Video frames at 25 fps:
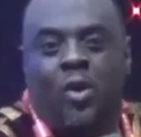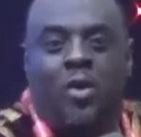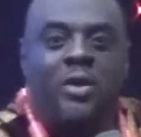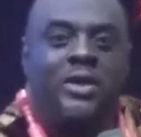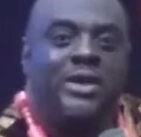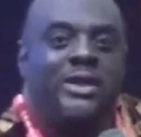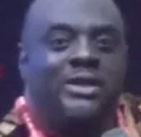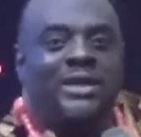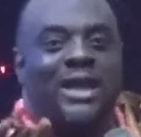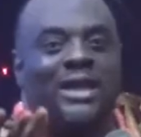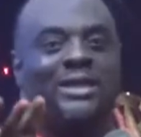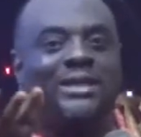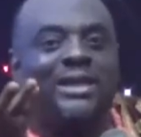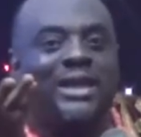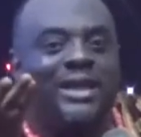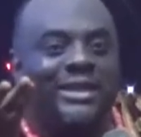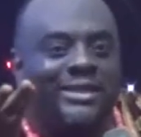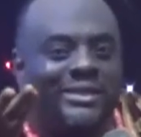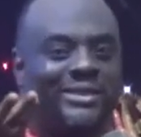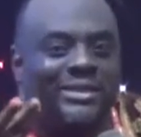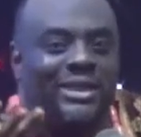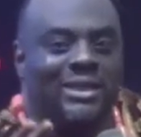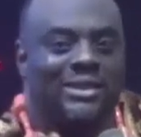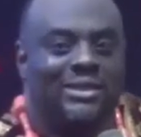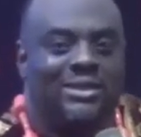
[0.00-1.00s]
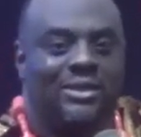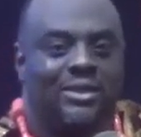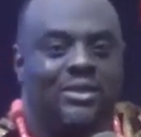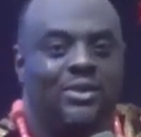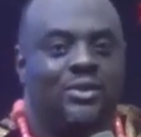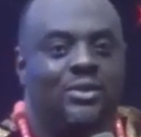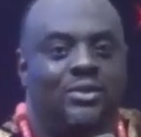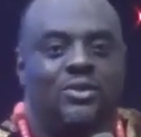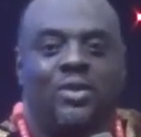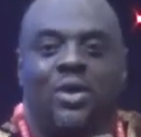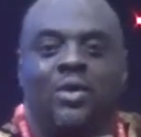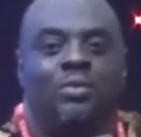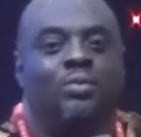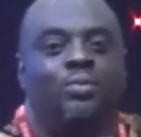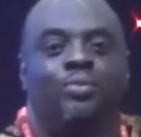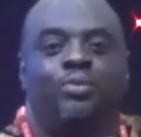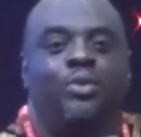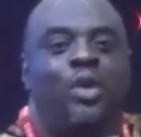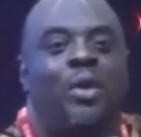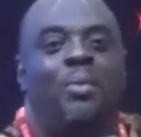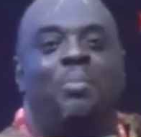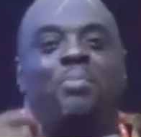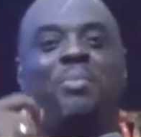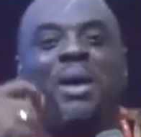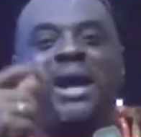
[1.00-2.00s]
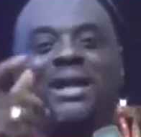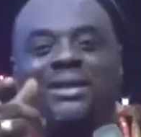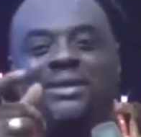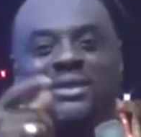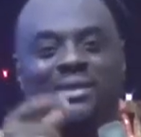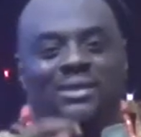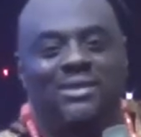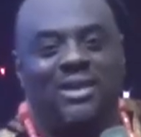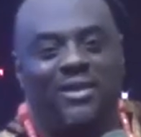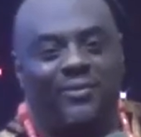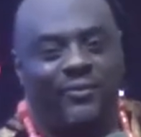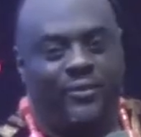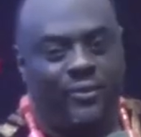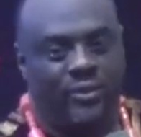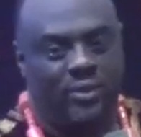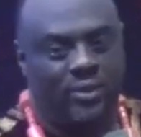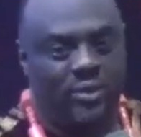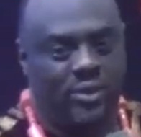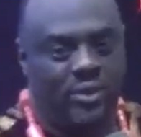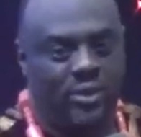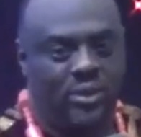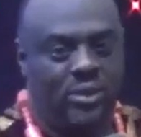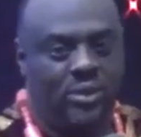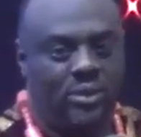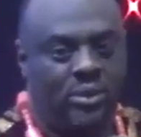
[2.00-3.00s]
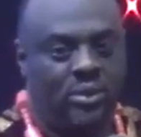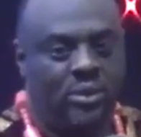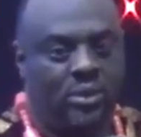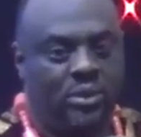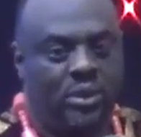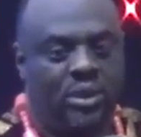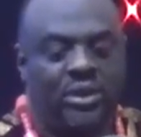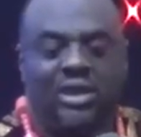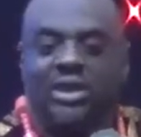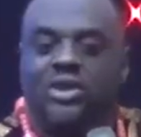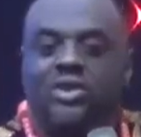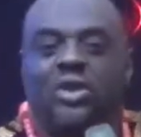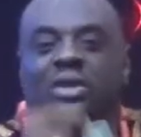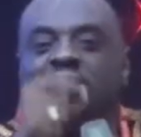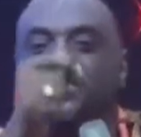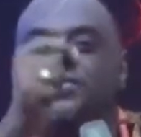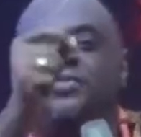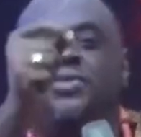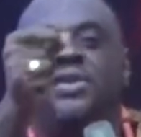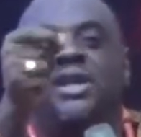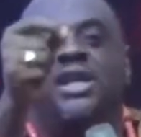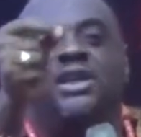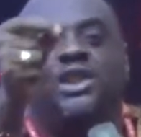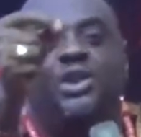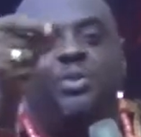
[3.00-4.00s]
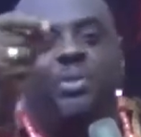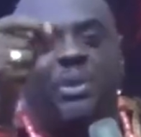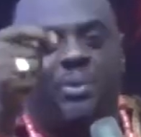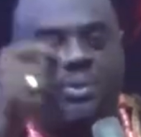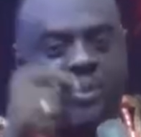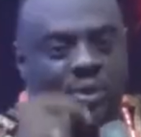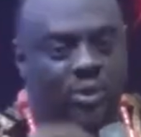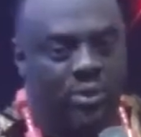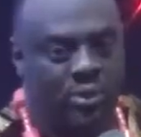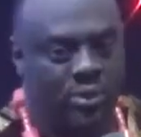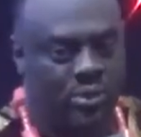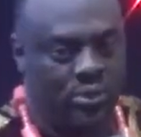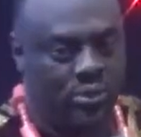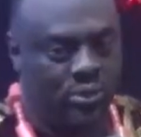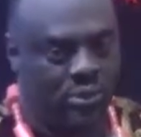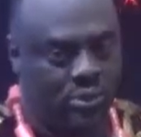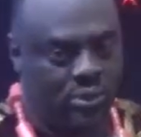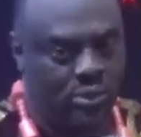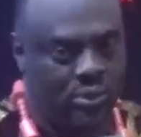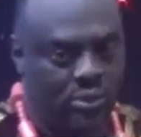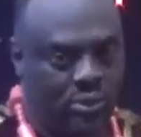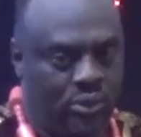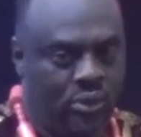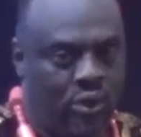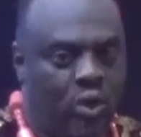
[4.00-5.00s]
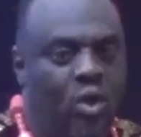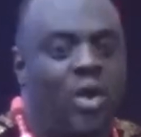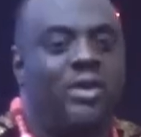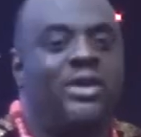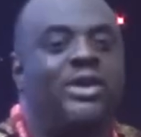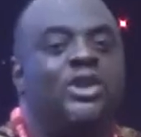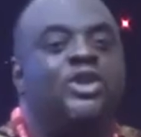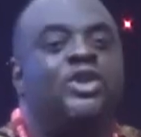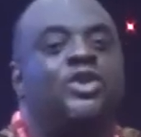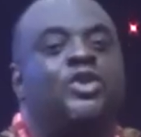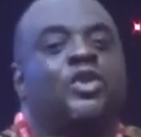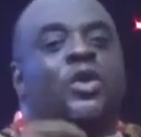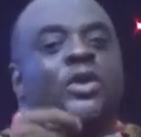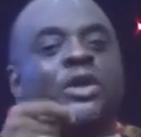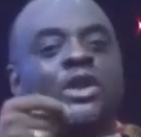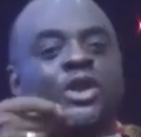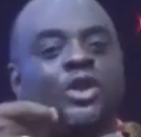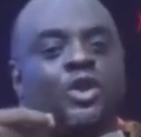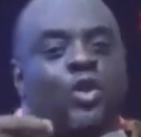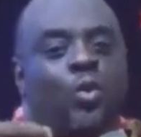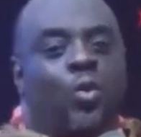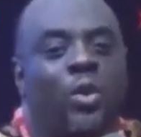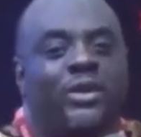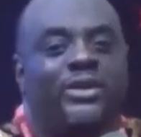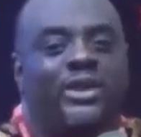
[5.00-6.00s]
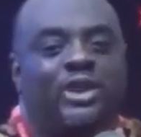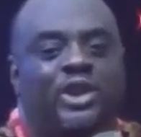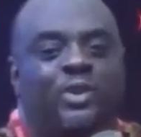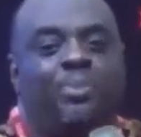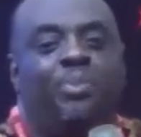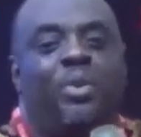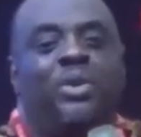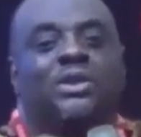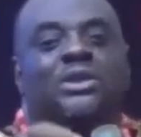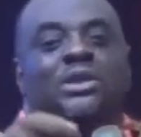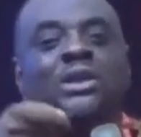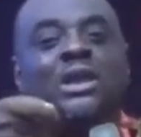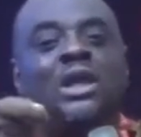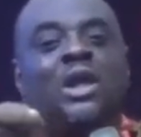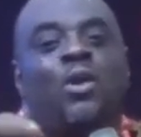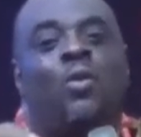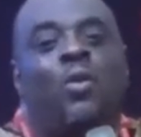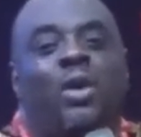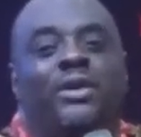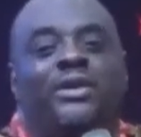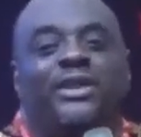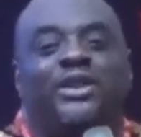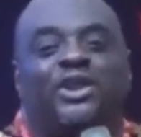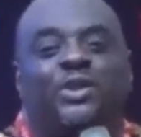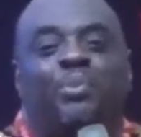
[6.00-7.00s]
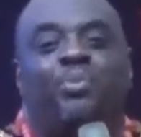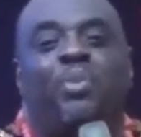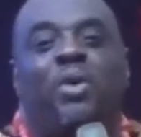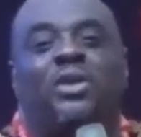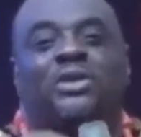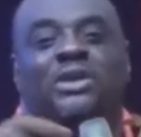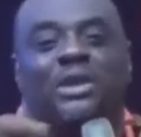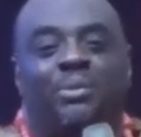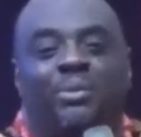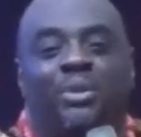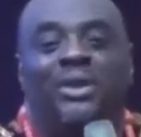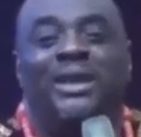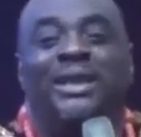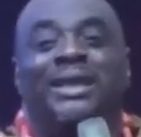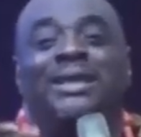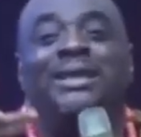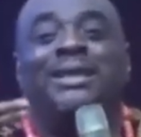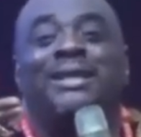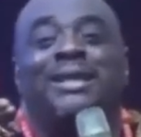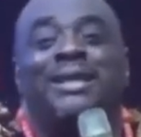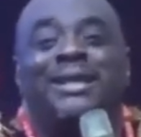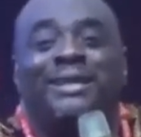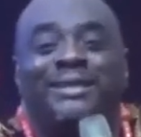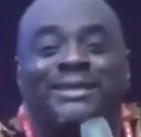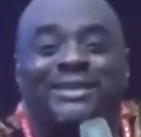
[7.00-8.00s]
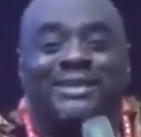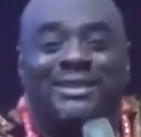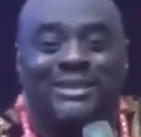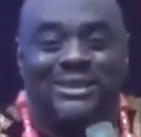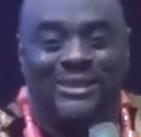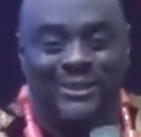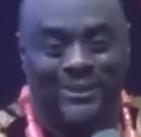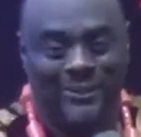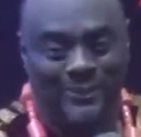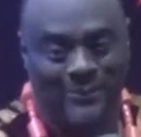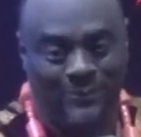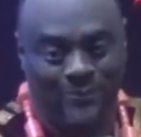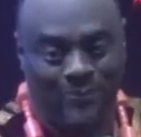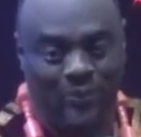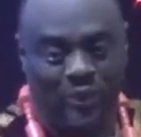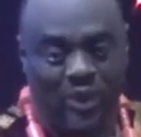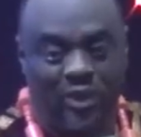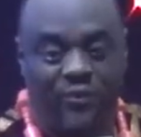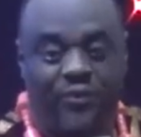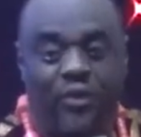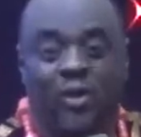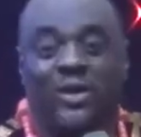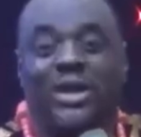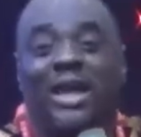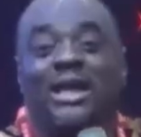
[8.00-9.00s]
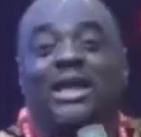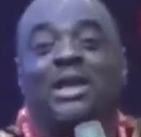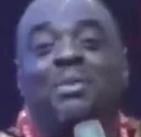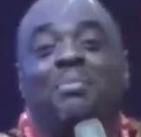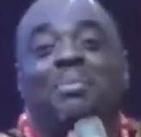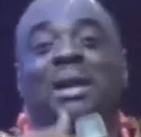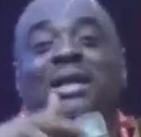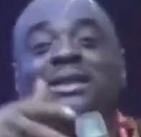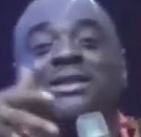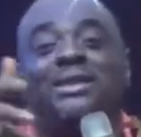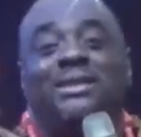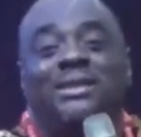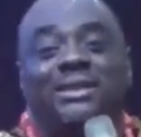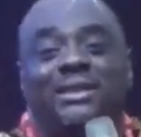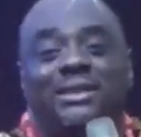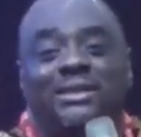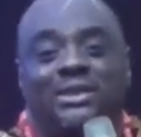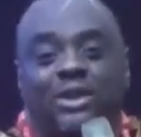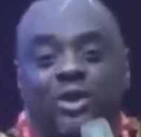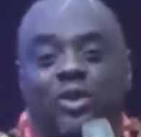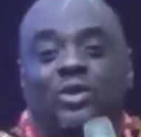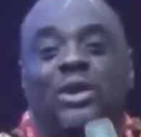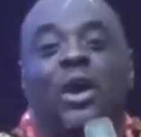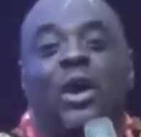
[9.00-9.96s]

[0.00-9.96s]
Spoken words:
owning that estate. Don't bind the devil. It is not the village people. God is showing you what is possible in grace. If you can imagine it,